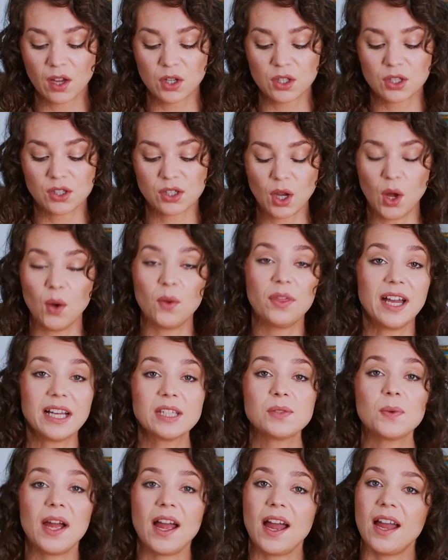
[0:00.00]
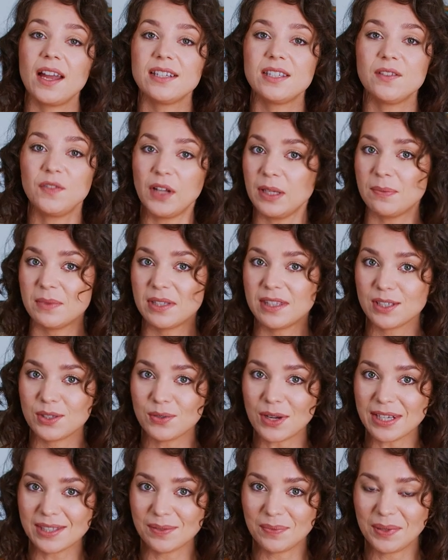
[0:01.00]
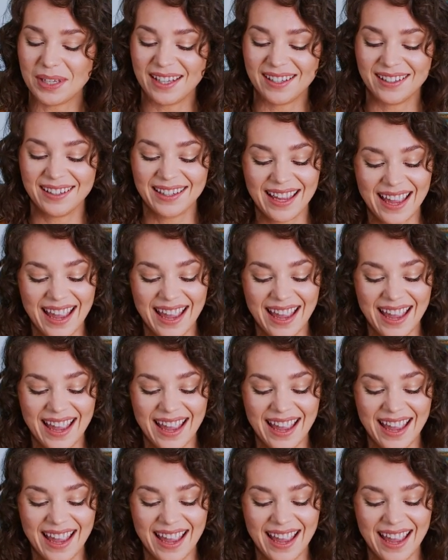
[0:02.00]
So that's why I developed this recipe.